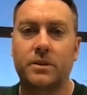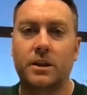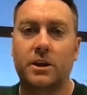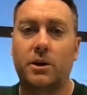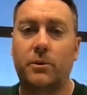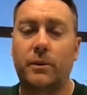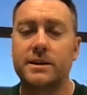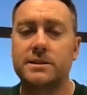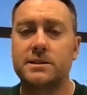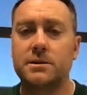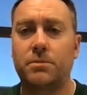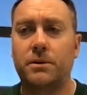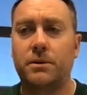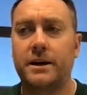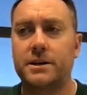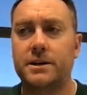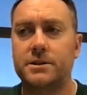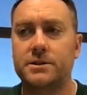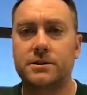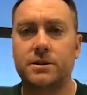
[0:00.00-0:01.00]
You know, we have some
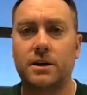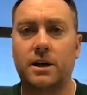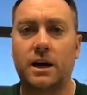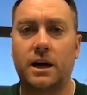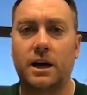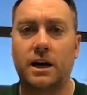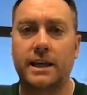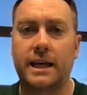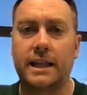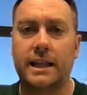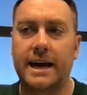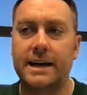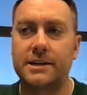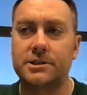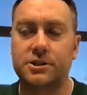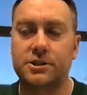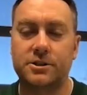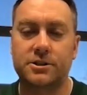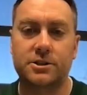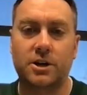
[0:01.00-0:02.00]
players uh, that
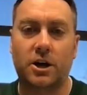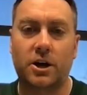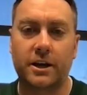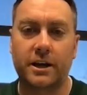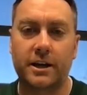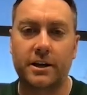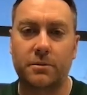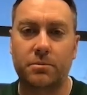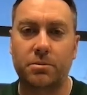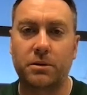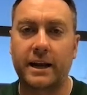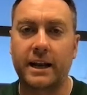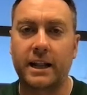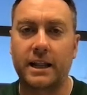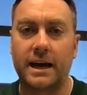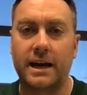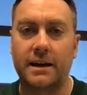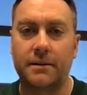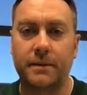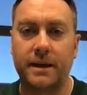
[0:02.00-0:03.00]
last year started or played a
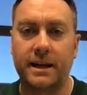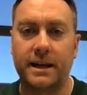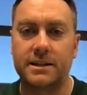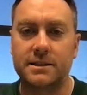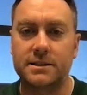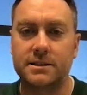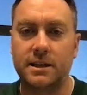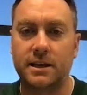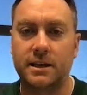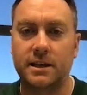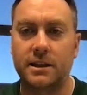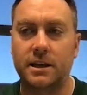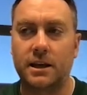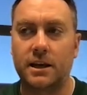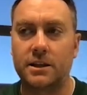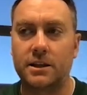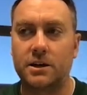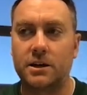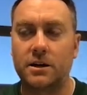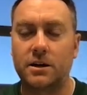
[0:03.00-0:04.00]
lot of minutes and,
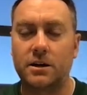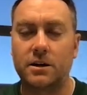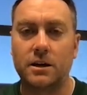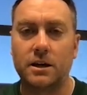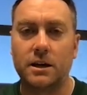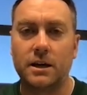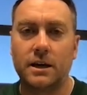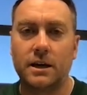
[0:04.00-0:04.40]
and they're,